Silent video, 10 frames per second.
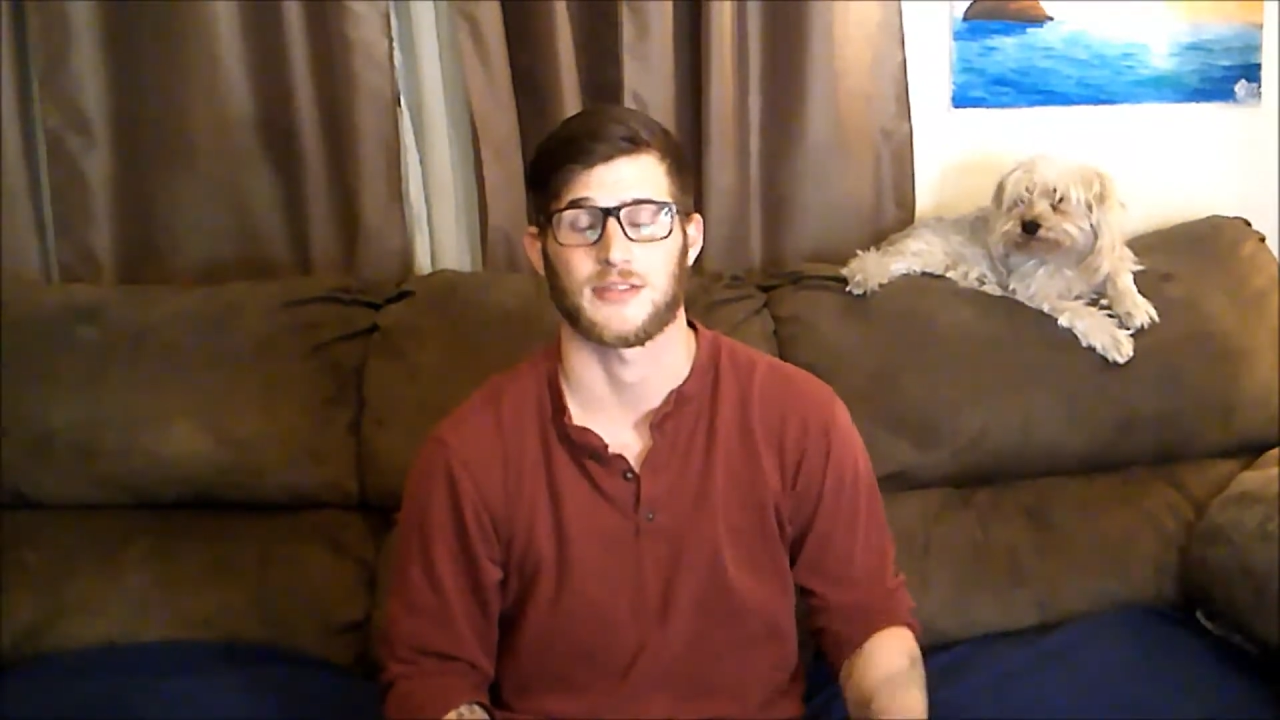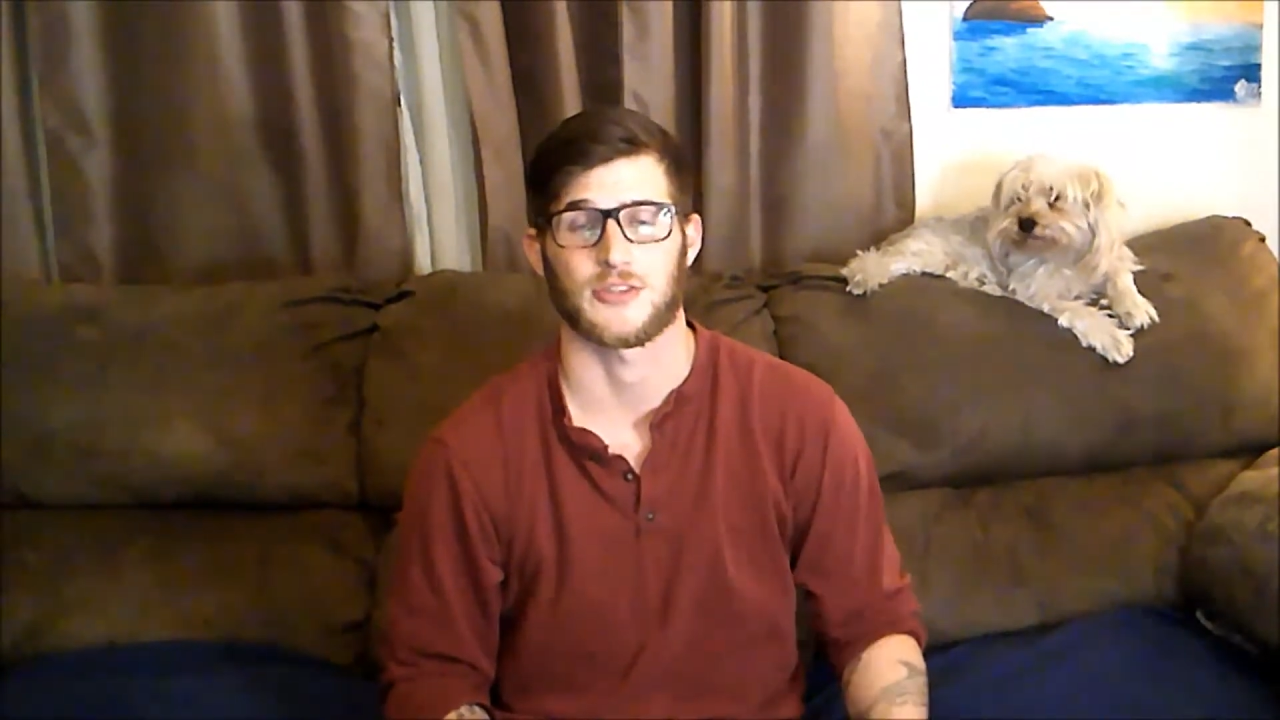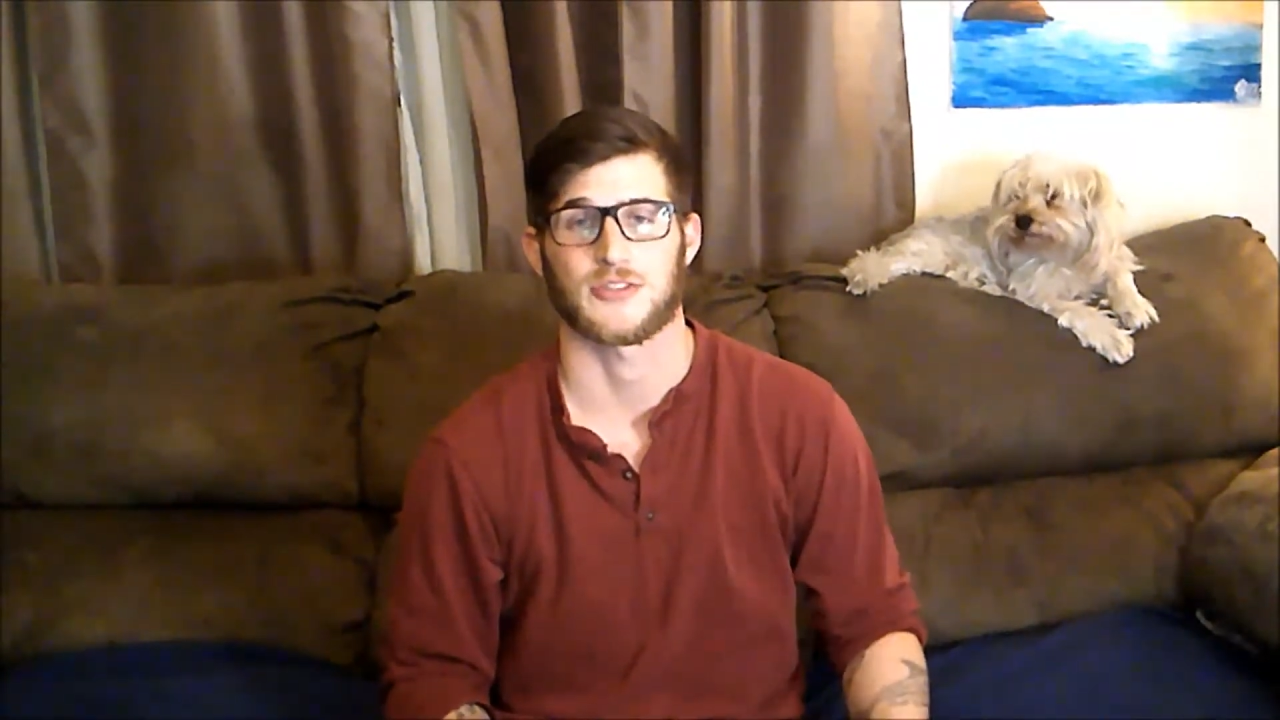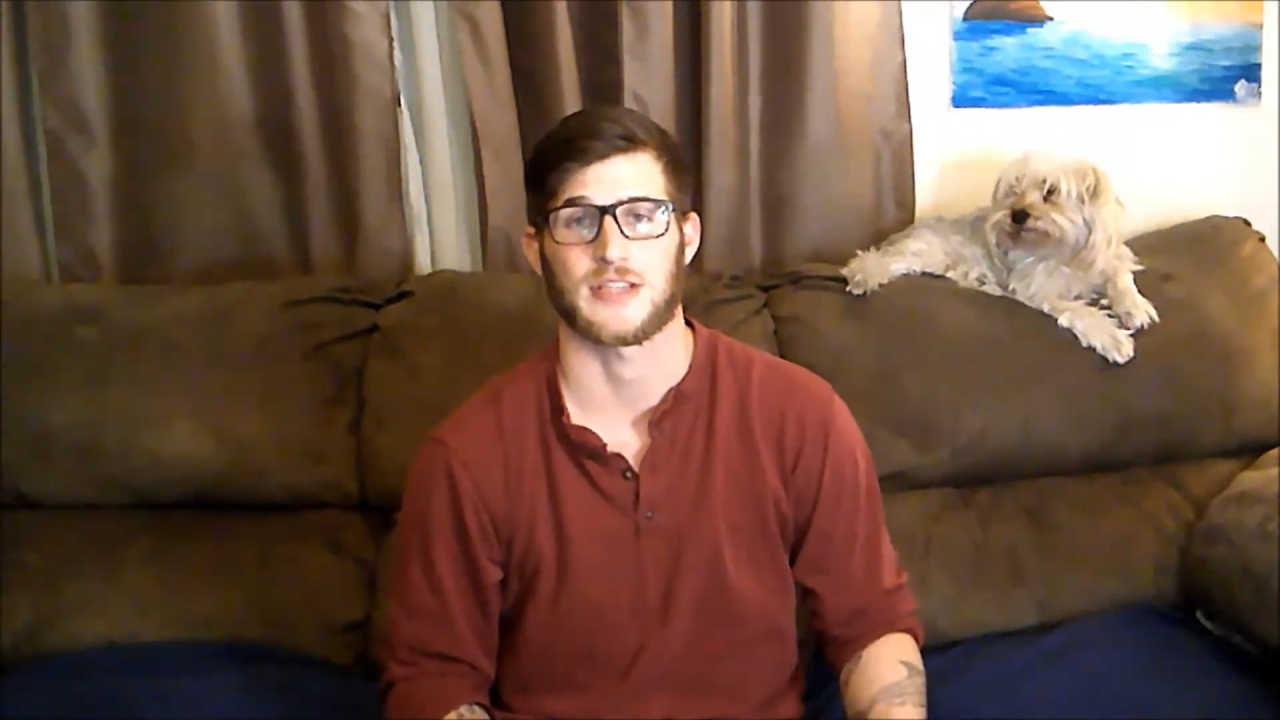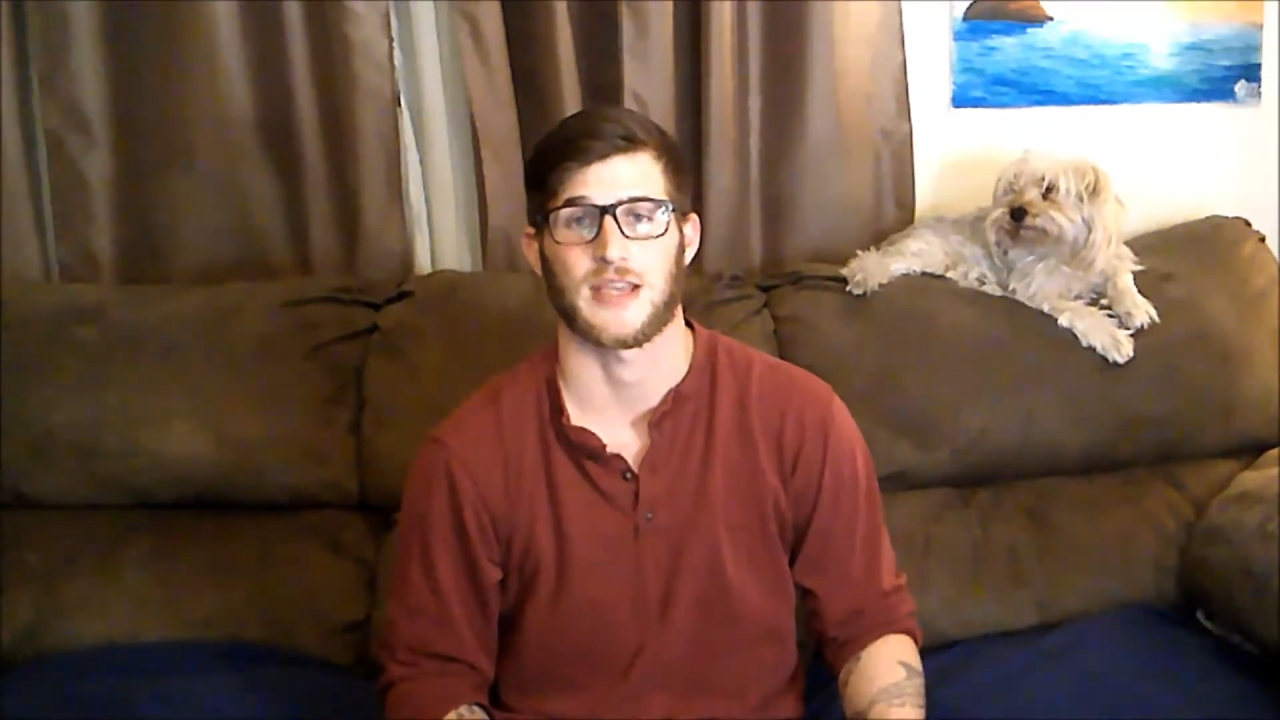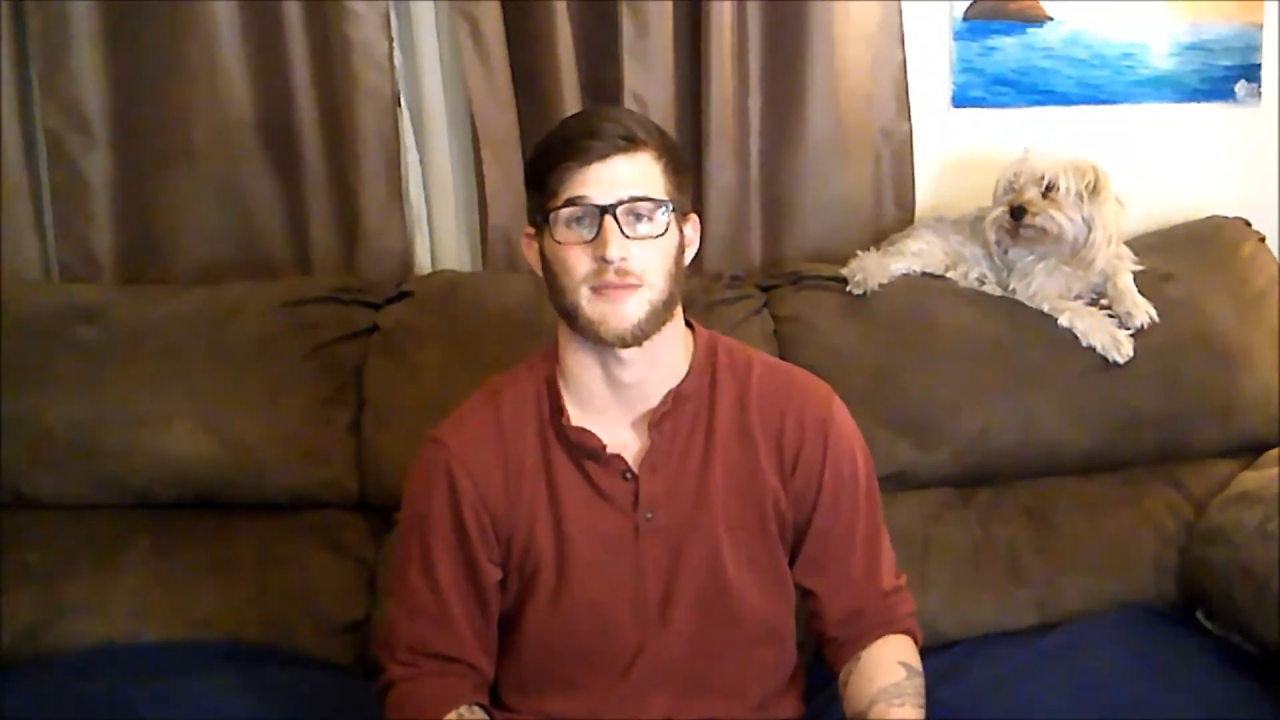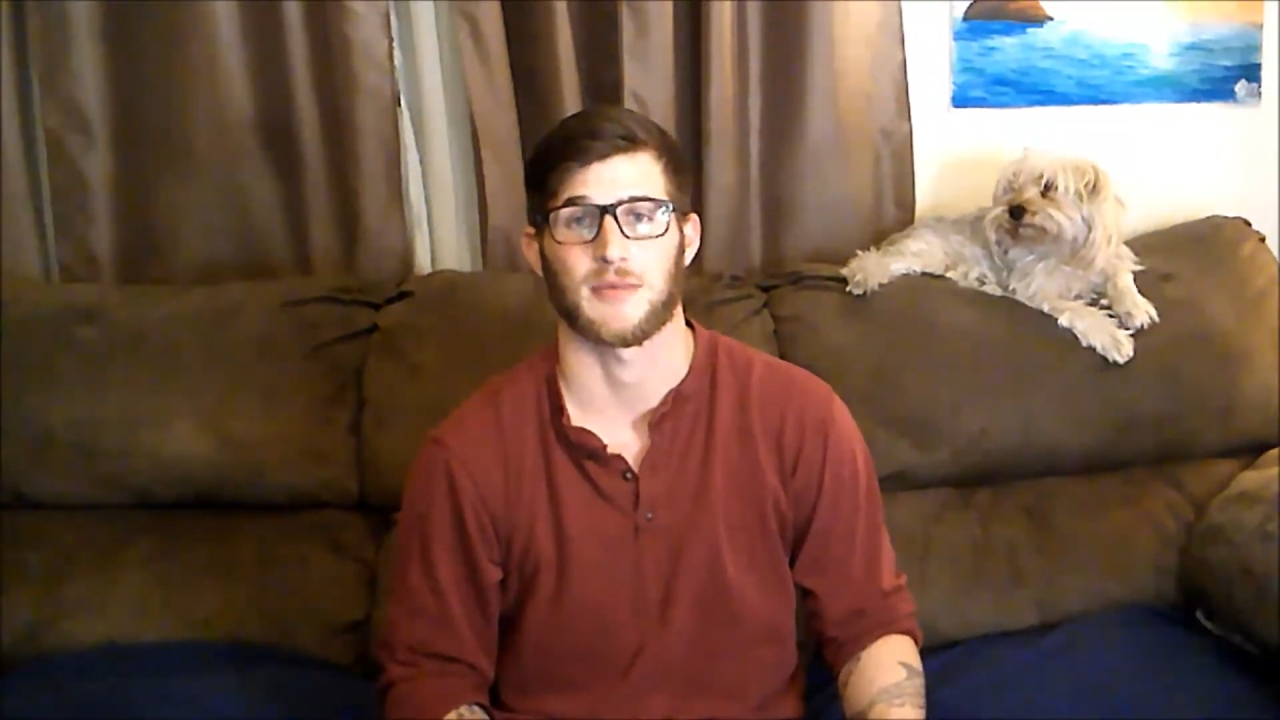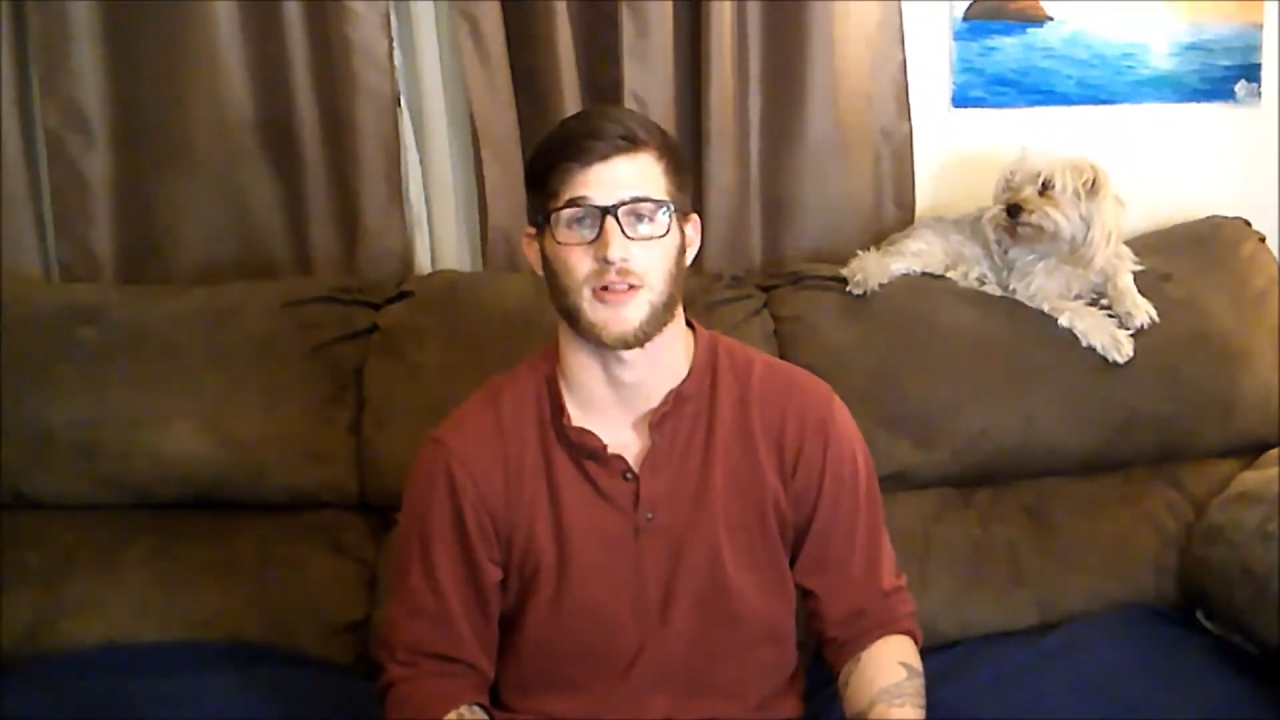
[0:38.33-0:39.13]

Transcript: You'll see him